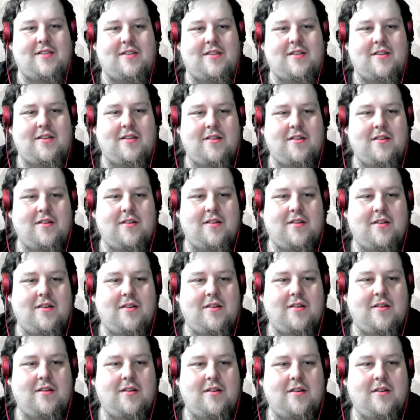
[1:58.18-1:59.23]

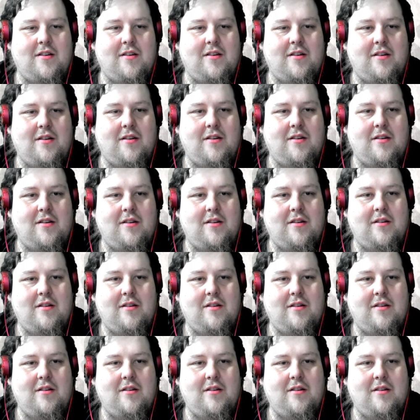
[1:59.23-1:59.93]
[no speech]